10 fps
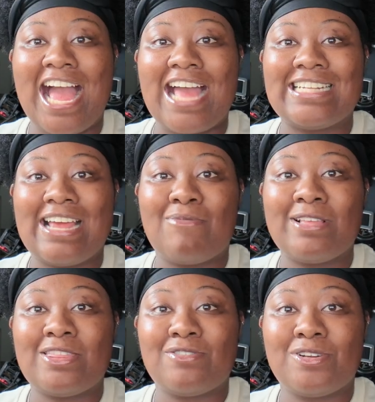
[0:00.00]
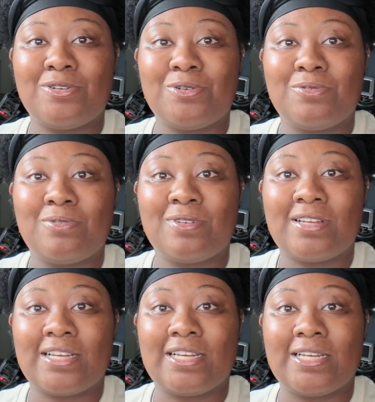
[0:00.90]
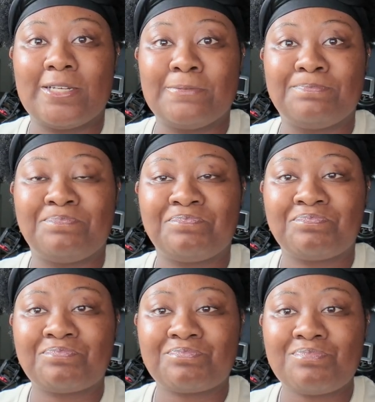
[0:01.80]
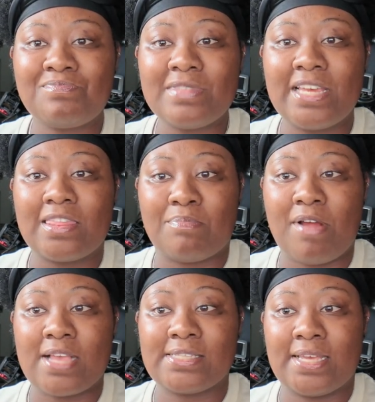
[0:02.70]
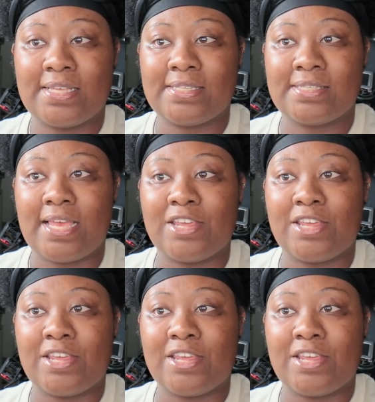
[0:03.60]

I went through the process.